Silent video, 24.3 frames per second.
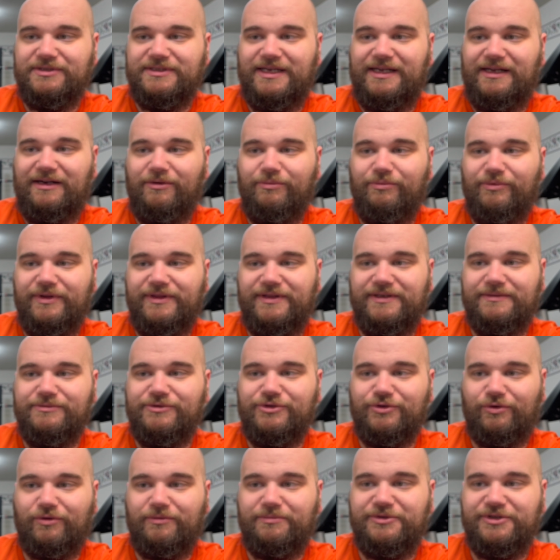to help with
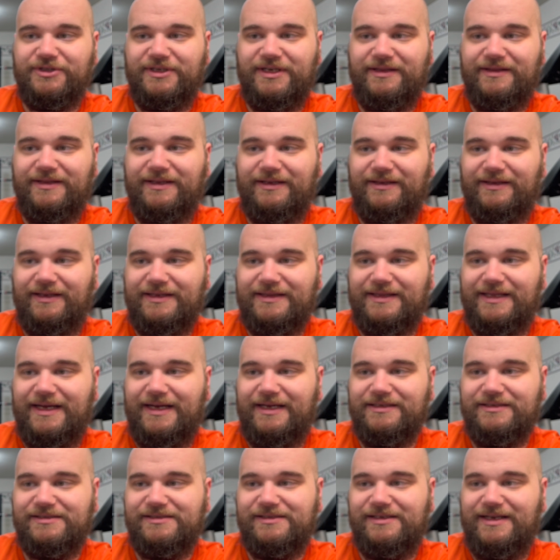absorption and things like
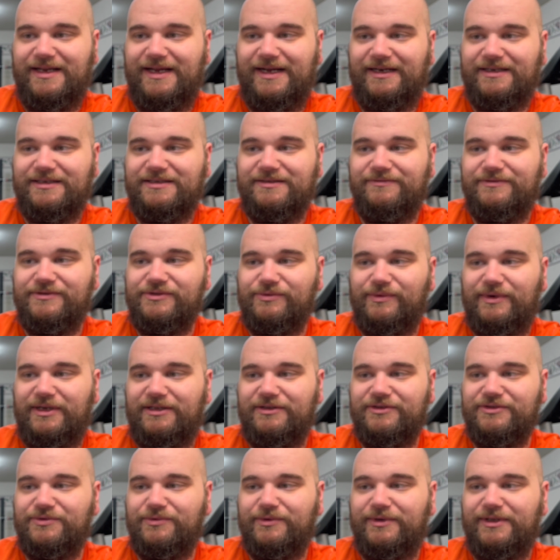that, and synactive as
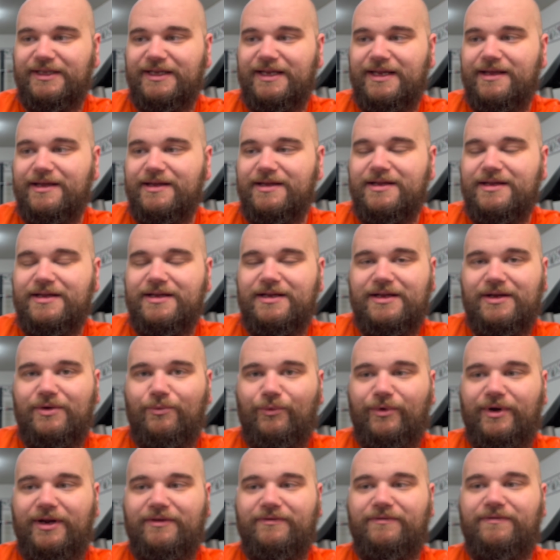well is really
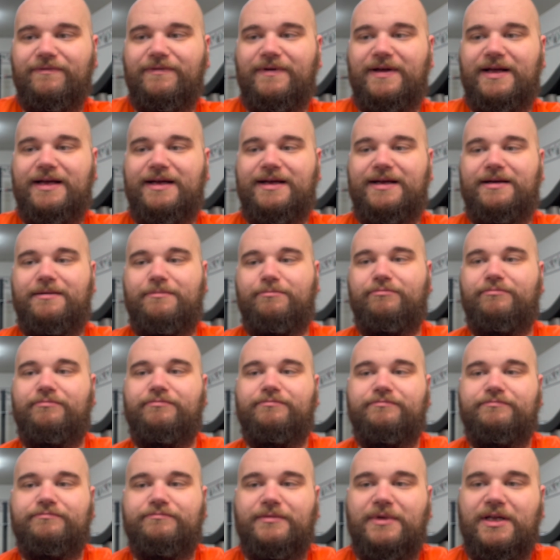one of
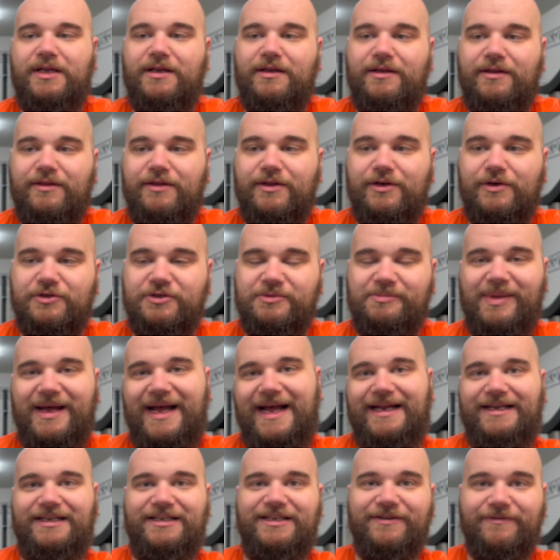those
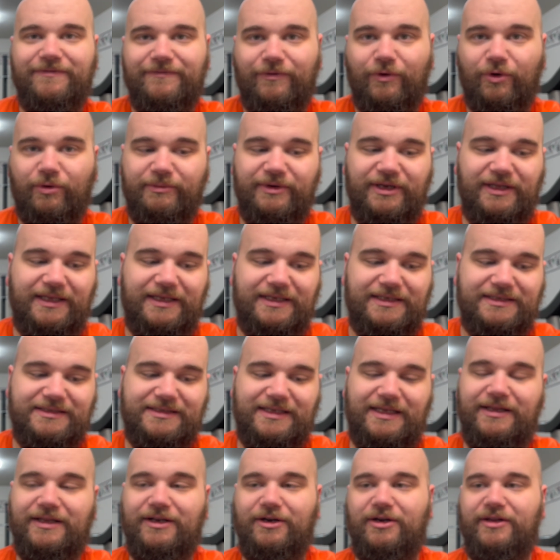patented formulas
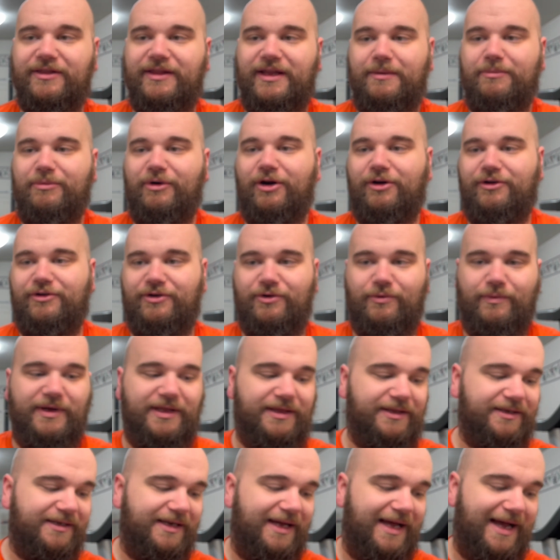that they partner
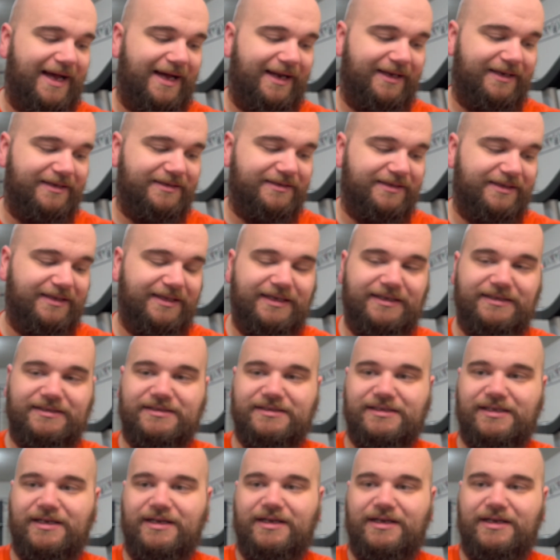with to add into this.